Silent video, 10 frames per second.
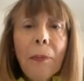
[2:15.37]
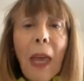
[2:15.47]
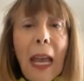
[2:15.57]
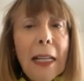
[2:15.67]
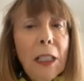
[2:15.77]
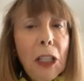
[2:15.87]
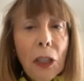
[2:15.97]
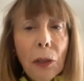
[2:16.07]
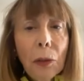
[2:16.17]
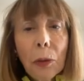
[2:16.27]

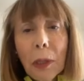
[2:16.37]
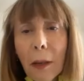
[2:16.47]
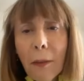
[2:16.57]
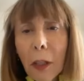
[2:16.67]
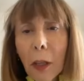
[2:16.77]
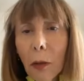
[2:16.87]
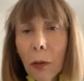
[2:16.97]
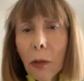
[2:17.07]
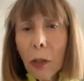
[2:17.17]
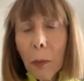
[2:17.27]
ADUs, even though
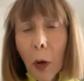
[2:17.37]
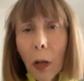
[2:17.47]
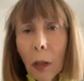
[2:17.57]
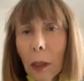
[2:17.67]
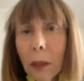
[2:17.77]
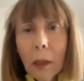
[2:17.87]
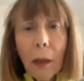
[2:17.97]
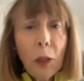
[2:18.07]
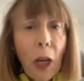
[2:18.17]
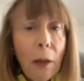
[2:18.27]
they're small and
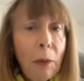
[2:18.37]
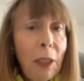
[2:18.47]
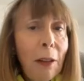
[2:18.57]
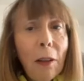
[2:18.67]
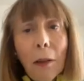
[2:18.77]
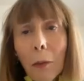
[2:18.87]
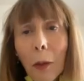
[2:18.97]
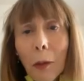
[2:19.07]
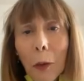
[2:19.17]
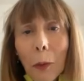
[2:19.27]
sometimes they're
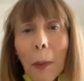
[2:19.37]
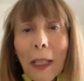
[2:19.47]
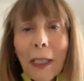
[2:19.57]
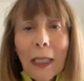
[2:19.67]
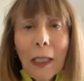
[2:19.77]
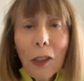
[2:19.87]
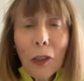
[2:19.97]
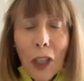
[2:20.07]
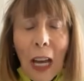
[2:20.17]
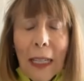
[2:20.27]
what you might consider
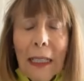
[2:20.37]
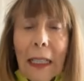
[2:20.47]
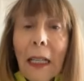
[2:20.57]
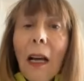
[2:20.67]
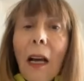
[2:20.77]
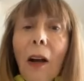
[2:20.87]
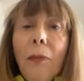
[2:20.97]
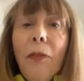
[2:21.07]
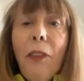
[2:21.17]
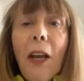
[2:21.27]
tiny,
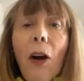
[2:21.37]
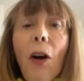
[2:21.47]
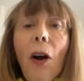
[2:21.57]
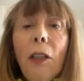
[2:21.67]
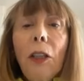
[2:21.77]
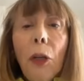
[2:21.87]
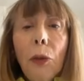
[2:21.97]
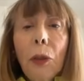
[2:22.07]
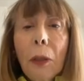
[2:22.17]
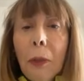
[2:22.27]
they are
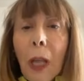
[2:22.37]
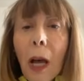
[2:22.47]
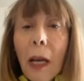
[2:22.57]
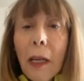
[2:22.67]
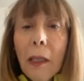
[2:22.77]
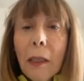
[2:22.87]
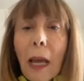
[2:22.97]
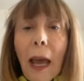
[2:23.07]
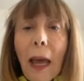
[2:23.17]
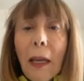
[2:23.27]
code compliant
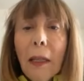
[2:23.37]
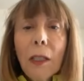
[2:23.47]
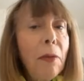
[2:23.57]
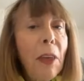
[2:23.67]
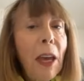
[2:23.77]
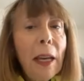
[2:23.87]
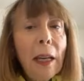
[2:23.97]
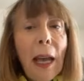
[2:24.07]
and they